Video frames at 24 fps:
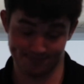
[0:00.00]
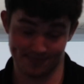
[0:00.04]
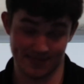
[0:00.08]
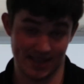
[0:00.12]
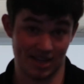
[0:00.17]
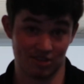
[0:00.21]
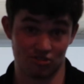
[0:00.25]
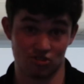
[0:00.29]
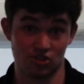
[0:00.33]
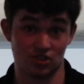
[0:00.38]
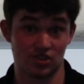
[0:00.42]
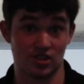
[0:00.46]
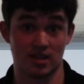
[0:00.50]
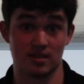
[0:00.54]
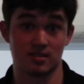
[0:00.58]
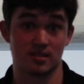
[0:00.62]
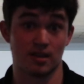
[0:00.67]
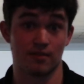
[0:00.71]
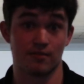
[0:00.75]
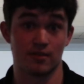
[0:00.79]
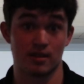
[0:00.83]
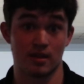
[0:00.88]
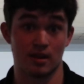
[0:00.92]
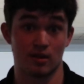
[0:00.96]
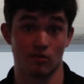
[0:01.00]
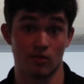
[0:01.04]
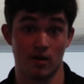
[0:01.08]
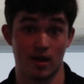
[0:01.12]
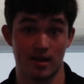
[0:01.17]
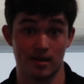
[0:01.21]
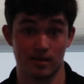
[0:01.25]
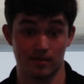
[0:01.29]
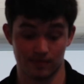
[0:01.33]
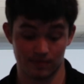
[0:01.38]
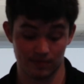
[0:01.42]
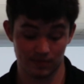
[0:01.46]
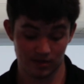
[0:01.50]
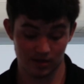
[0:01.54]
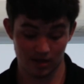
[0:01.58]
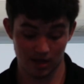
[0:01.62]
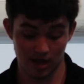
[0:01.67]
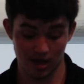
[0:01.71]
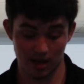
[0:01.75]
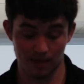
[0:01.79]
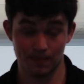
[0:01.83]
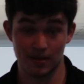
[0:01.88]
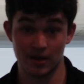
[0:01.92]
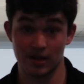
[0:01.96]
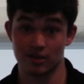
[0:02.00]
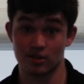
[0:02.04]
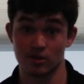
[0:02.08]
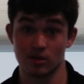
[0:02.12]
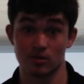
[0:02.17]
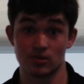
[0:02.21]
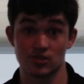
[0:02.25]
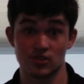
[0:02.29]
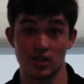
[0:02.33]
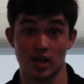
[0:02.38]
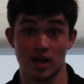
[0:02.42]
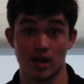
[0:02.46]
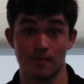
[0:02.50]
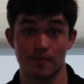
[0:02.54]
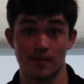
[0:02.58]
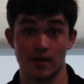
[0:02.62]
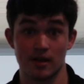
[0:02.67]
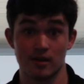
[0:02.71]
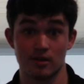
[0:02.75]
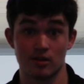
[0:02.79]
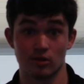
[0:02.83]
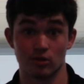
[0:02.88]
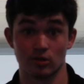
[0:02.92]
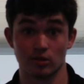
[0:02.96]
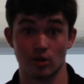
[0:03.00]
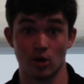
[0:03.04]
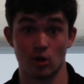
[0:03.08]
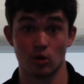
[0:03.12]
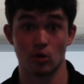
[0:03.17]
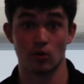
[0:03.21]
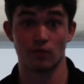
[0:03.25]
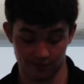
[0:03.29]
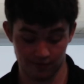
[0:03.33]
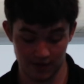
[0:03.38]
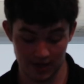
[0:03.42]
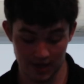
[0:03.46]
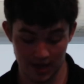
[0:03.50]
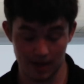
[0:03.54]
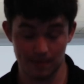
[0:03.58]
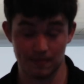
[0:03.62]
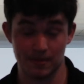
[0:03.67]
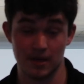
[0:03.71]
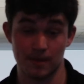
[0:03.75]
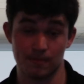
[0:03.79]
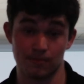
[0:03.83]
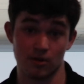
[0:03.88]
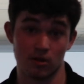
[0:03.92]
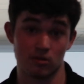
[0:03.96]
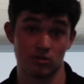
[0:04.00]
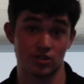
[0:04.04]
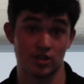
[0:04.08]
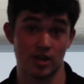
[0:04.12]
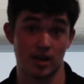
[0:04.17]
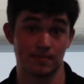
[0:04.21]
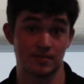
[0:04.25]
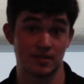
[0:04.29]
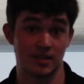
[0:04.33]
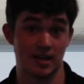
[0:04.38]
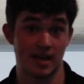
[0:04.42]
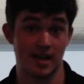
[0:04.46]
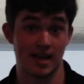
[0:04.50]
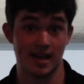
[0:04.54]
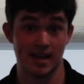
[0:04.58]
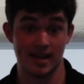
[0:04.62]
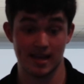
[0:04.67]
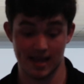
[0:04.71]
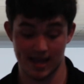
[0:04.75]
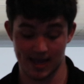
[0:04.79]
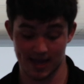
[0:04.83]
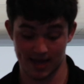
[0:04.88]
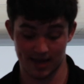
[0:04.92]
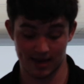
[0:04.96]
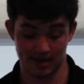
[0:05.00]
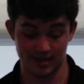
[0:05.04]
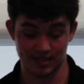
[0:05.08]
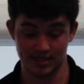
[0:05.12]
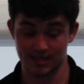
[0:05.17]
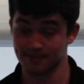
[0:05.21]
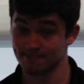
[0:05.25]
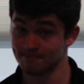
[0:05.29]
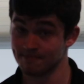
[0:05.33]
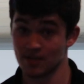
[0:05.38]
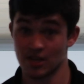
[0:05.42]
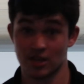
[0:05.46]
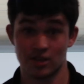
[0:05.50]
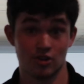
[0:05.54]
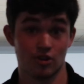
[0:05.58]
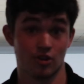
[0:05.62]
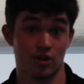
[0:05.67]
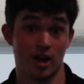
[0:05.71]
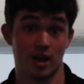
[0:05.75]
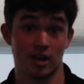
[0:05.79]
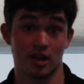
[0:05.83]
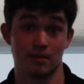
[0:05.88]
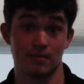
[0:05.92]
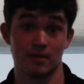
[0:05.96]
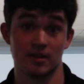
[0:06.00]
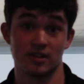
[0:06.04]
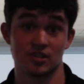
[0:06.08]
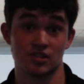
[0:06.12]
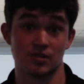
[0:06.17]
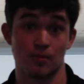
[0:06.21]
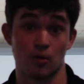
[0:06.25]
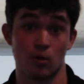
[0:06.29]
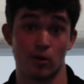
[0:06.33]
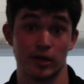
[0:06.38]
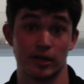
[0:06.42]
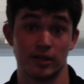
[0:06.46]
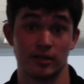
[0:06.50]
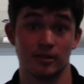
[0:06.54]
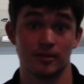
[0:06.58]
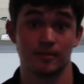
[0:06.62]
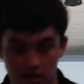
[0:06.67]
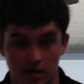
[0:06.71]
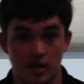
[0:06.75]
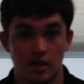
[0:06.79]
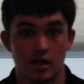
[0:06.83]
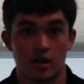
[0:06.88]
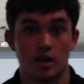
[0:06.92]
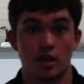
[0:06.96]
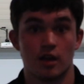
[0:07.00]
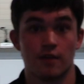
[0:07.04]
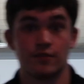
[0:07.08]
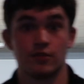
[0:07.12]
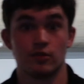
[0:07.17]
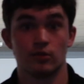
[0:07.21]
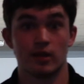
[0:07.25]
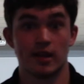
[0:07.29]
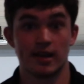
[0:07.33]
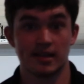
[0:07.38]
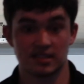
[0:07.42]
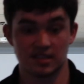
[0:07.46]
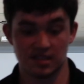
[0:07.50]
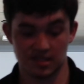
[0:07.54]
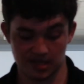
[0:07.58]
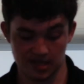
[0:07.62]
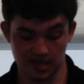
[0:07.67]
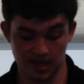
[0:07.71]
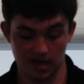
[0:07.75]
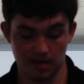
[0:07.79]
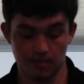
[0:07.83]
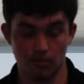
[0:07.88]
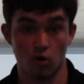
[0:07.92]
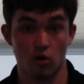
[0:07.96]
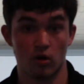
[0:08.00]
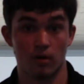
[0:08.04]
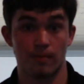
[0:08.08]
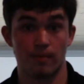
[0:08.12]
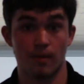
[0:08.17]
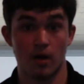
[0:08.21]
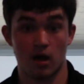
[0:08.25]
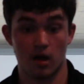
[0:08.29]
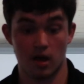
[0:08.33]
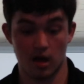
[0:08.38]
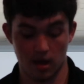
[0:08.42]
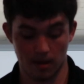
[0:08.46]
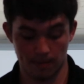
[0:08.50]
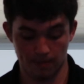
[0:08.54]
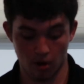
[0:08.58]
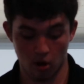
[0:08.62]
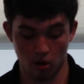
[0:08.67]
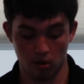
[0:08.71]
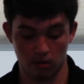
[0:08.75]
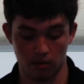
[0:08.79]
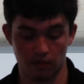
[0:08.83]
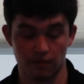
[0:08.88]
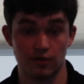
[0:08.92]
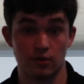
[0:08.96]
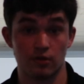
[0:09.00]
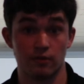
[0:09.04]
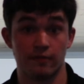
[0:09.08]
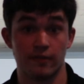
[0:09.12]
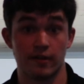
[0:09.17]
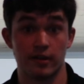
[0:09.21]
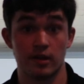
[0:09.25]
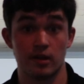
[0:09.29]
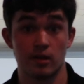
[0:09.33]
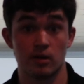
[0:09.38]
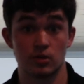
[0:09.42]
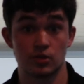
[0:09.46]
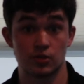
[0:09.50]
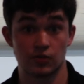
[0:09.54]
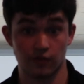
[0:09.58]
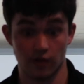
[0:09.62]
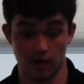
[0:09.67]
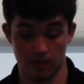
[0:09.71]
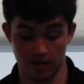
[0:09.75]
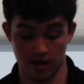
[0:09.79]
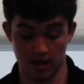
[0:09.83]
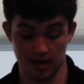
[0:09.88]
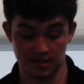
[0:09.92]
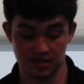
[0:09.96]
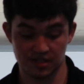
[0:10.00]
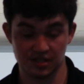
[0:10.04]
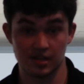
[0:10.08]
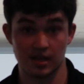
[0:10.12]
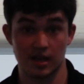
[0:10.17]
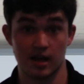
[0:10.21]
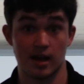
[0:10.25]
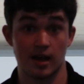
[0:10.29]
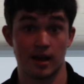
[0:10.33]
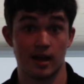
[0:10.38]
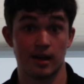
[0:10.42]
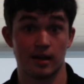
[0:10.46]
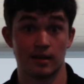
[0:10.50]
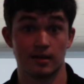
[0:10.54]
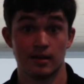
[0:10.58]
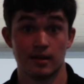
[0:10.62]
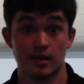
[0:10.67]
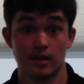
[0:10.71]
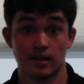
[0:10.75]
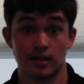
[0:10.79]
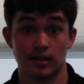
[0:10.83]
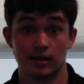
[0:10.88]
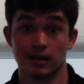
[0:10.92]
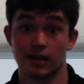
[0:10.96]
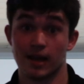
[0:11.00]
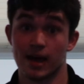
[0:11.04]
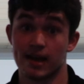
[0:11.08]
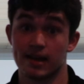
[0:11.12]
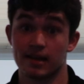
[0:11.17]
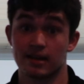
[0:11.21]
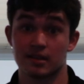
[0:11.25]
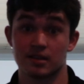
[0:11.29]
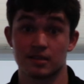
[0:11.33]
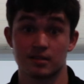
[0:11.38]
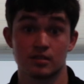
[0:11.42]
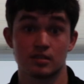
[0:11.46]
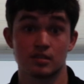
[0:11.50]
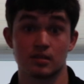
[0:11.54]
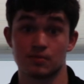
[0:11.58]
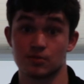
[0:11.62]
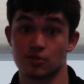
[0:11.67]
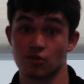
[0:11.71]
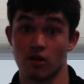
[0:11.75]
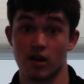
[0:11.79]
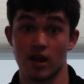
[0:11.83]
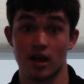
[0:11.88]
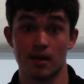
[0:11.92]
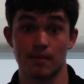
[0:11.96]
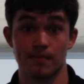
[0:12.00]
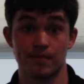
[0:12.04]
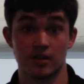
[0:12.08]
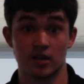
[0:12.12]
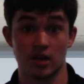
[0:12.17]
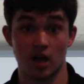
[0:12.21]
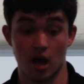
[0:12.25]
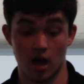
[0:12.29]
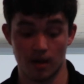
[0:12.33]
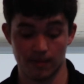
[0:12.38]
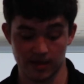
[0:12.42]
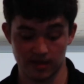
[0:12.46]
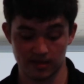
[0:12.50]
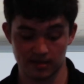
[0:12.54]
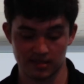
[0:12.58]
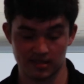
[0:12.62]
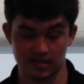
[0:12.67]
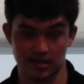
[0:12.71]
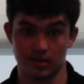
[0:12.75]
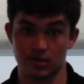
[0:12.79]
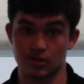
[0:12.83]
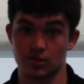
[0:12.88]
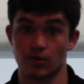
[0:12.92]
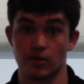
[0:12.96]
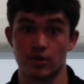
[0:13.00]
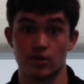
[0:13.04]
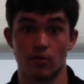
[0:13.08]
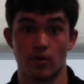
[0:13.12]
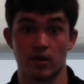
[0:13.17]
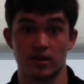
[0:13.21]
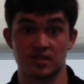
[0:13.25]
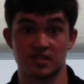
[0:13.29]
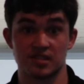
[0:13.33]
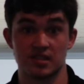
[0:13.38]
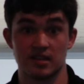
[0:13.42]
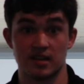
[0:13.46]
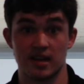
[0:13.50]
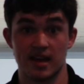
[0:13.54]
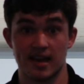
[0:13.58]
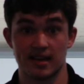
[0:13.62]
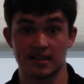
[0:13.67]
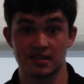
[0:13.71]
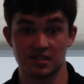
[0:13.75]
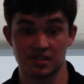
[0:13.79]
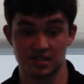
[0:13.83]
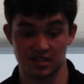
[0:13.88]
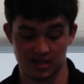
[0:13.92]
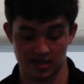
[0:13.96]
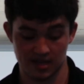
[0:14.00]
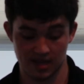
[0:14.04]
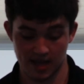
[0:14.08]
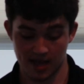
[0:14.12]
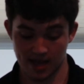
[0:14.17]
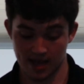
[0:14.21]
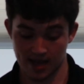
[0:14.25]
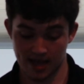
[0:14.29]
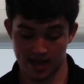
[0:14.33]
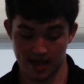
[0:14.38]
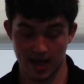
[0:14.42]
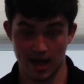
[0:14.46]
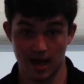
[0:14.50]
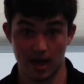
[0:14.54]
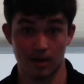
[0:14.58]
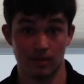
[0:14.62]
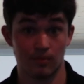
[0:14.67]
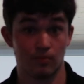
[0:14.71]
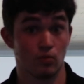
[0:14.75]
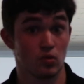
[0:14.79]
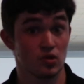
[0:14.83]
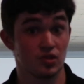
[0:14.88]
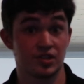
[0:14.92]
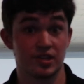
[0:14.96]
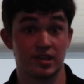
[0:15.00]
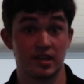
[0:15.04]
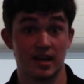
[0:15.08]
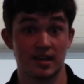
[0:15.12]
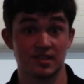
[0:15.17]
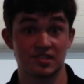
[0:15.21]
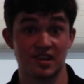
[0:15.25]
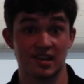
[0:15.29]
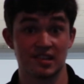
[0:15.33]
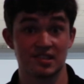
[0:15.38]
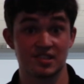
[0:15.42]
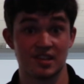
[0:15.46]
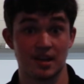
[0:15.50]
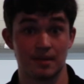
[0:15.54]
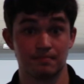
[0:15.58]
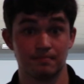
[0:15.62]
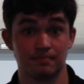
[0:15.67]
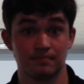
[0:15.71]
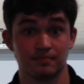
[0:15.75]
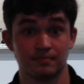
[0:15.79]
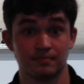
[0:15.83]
It just does everything right. Pick yours up at your local VIP pro shop today and you're not going to be disappointed. If you'd like to see any more ball review videos from us, like, subscribe, comment, tell us what you want to see next. We'll see you guys next time.